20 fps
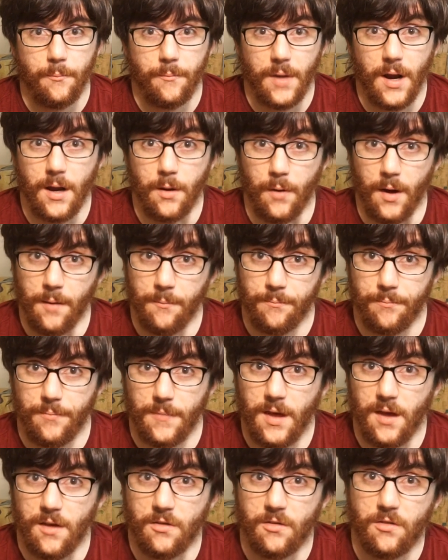But anyway,
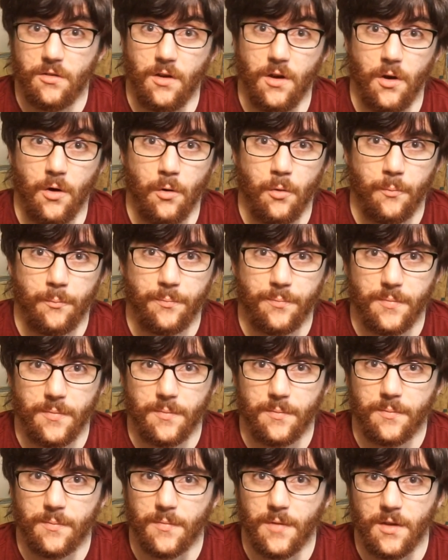yeah, so
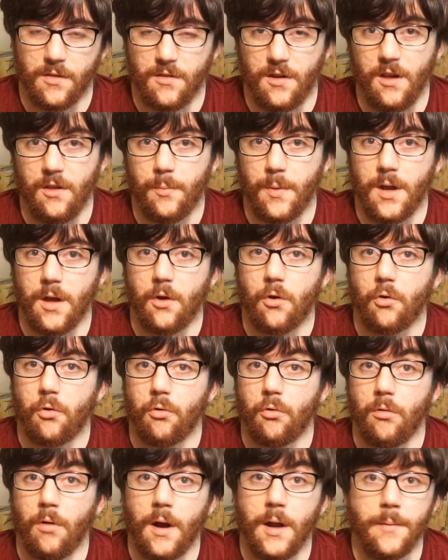today's been
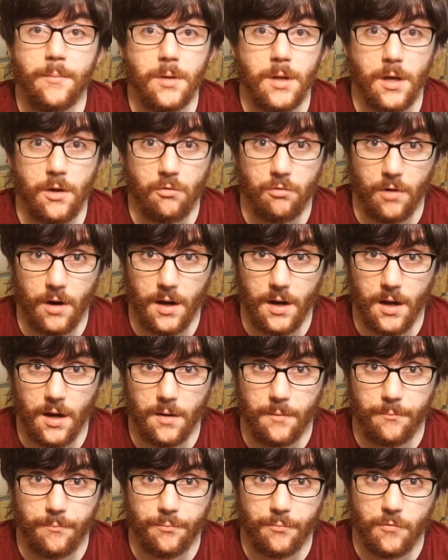incredibly
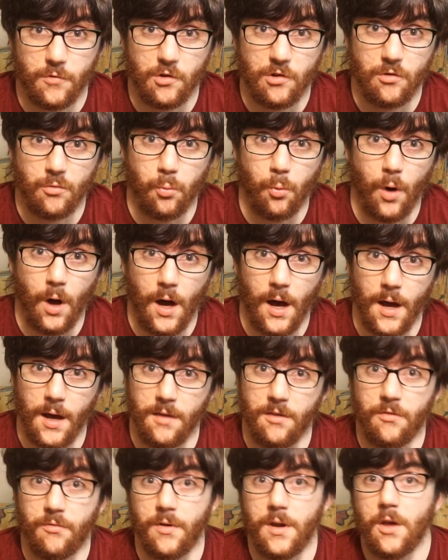draining, which is
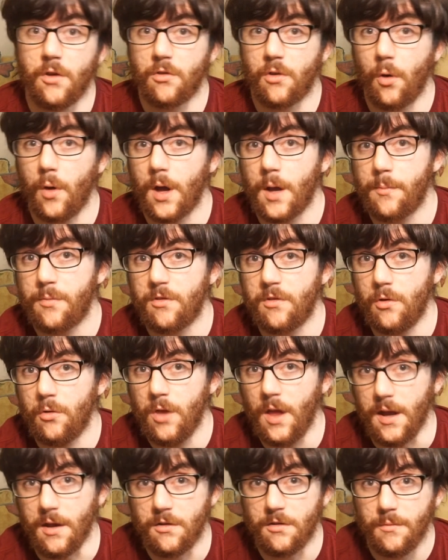why this video is going up so
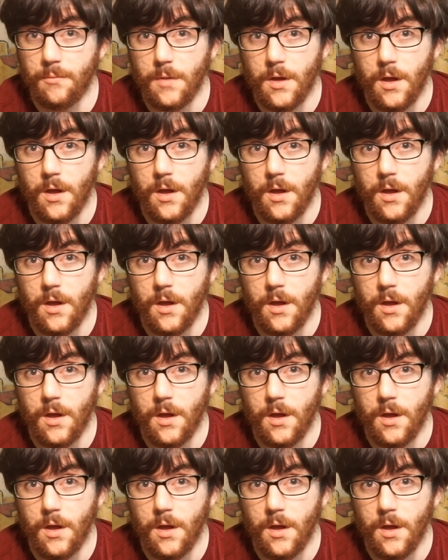late,